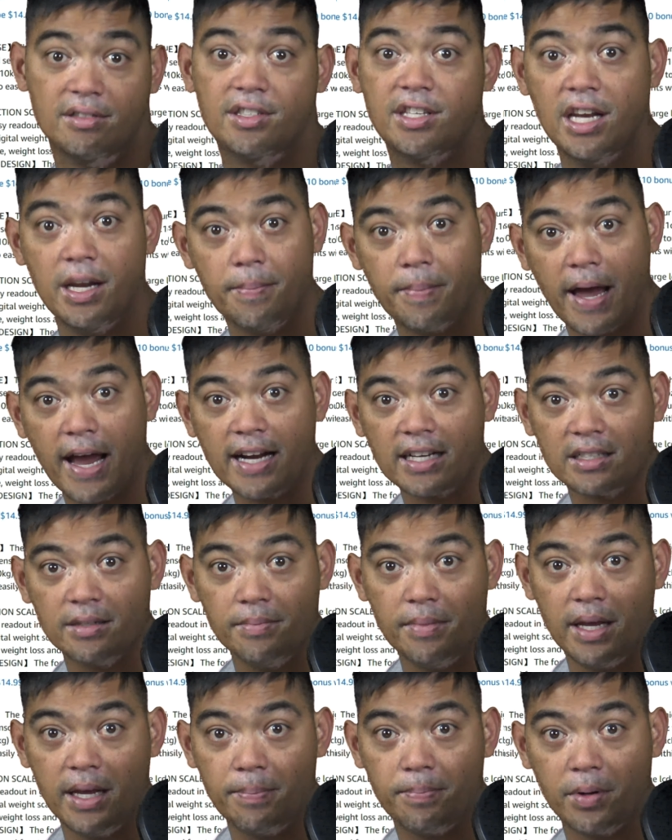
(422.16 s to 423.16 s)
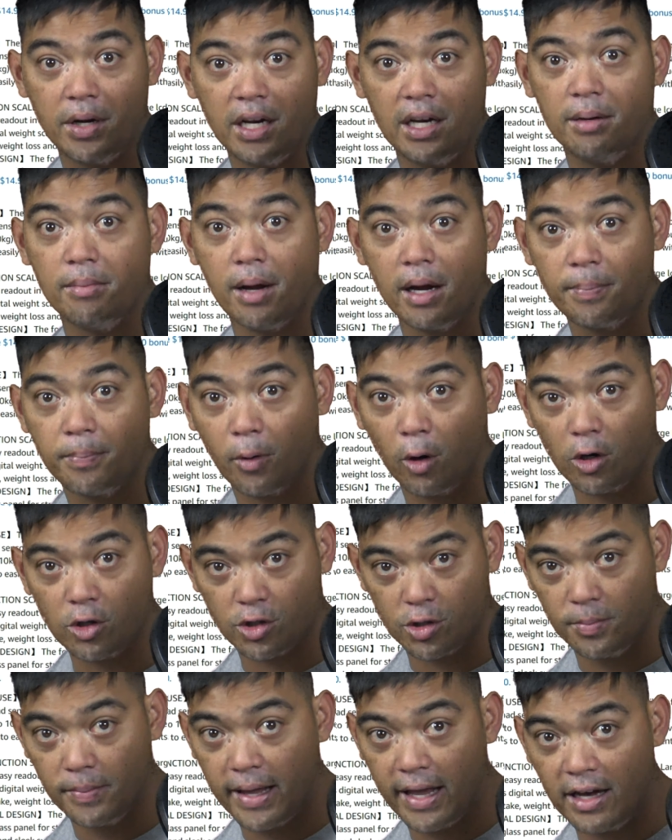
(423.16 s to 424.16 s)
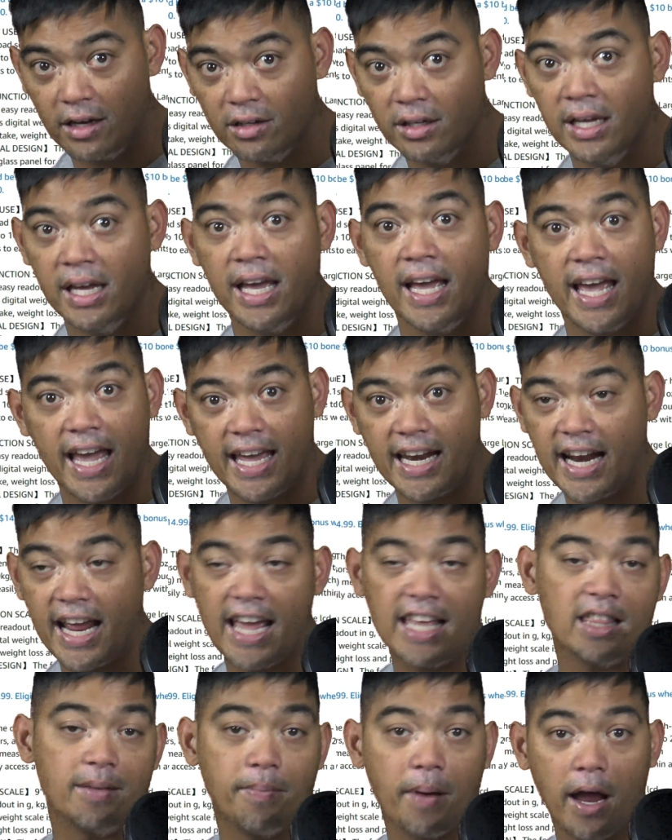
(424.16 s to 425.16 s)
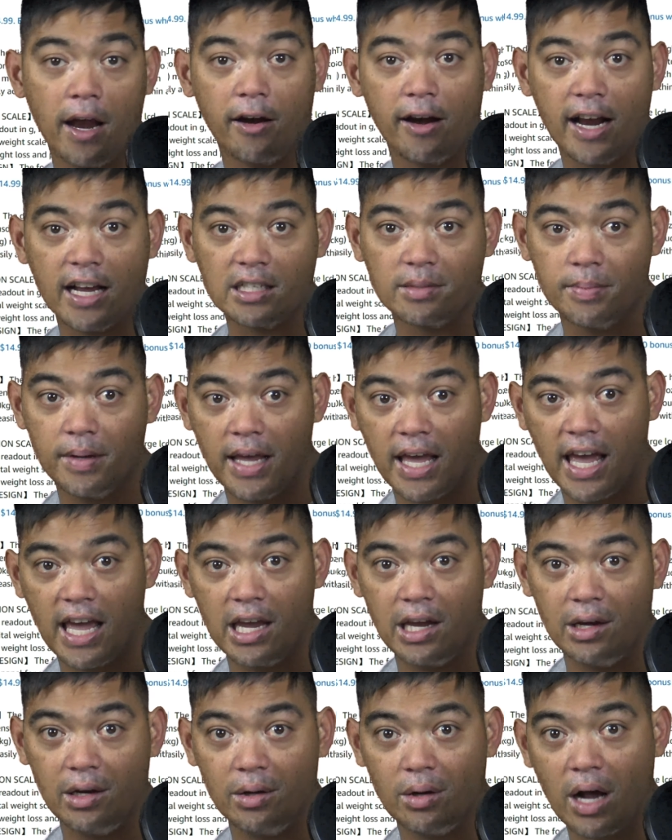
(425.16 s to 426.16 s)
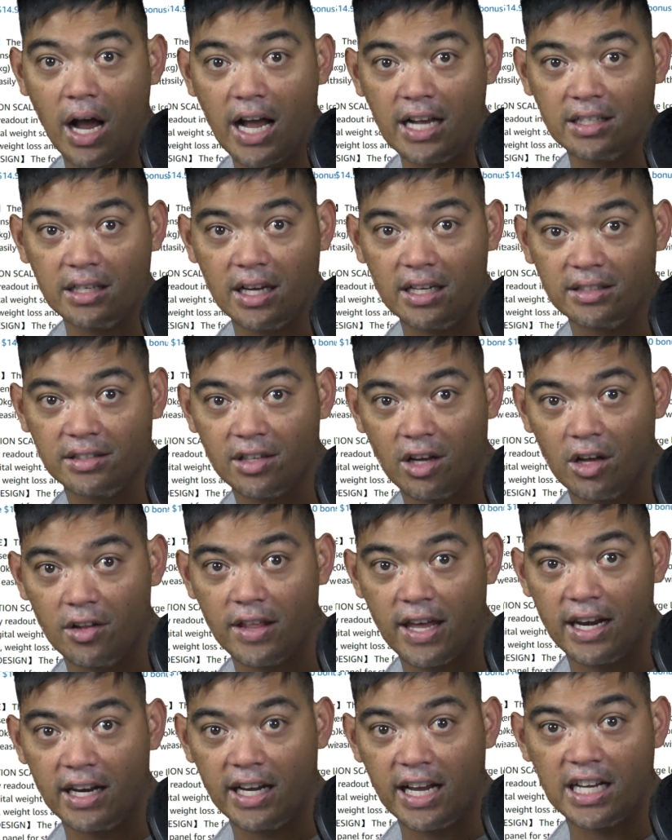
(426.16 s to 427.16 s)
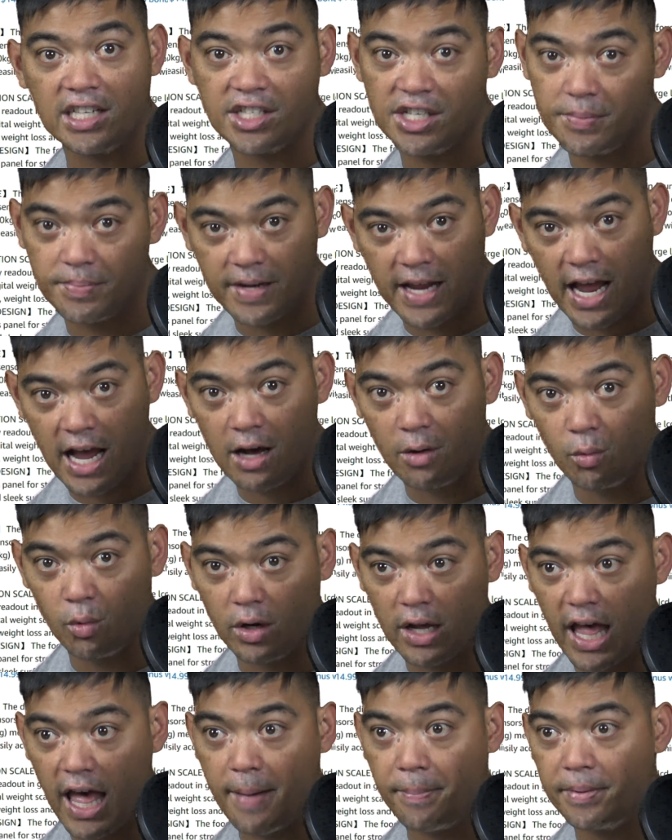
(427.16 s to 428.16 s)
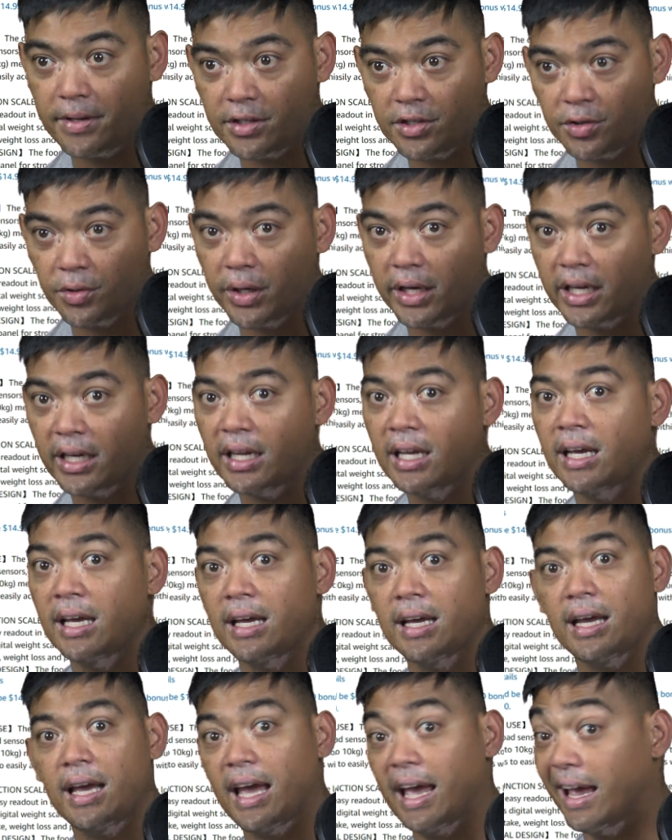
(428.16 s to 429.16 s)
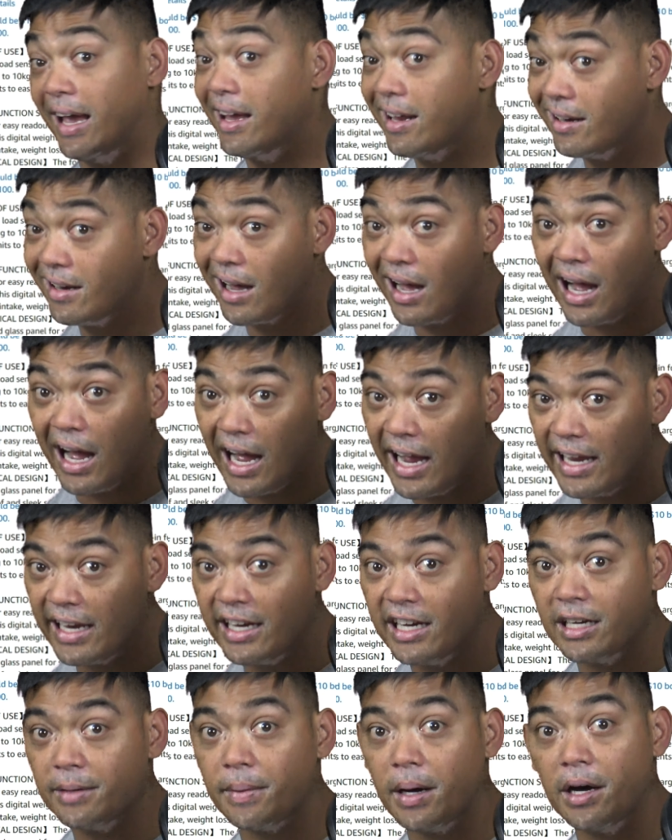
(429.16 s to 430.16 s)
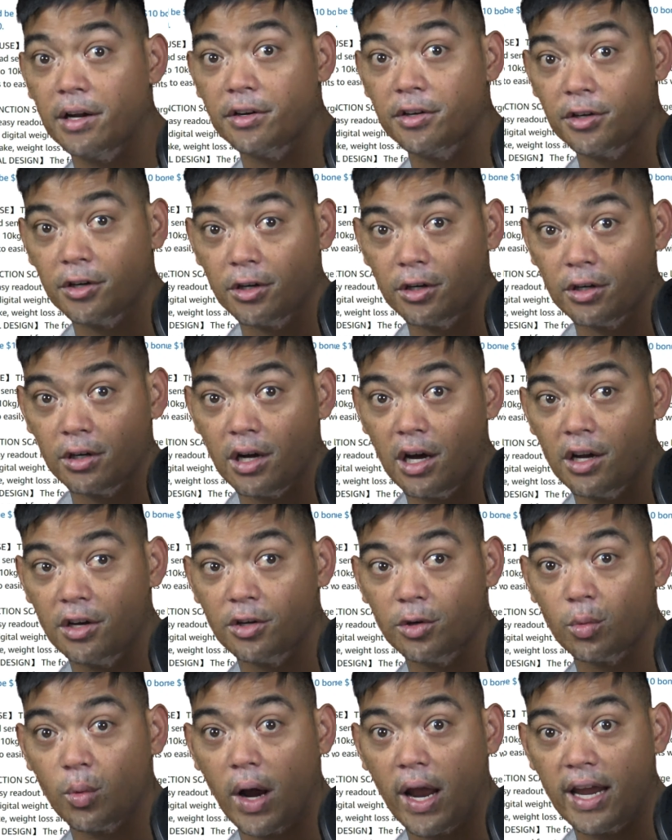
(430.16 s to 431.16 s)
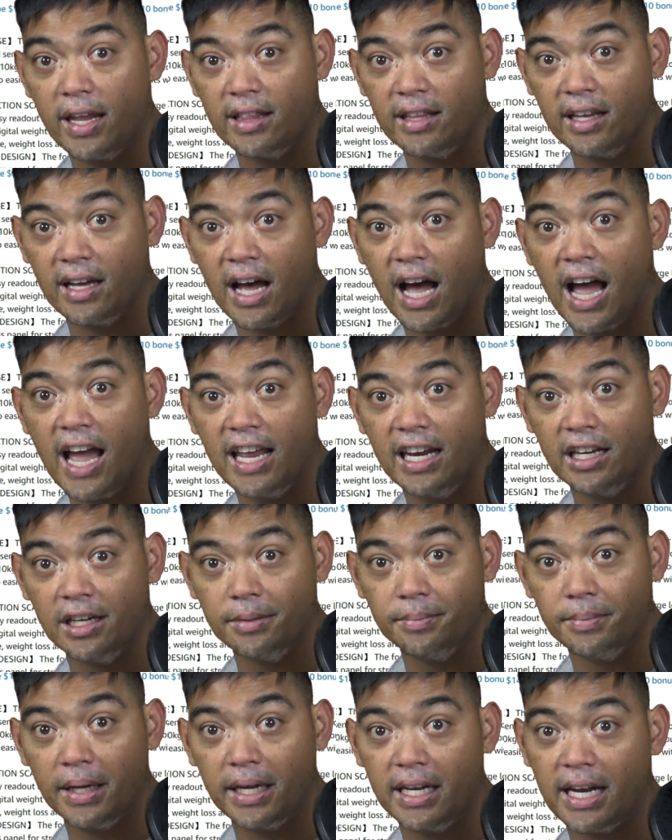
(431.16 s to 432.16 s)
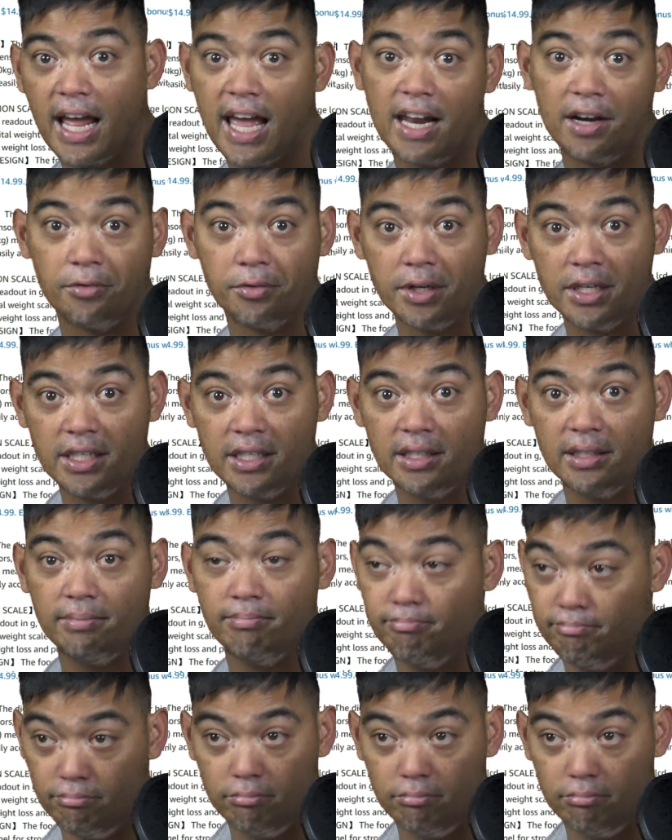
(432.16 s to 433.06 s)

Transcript: sent it back to me, put it in my partial mail, and I had the buyer ask me, hey, I saw that it got shipped out. What happened to it? And I ended up underweighing the item, and I had to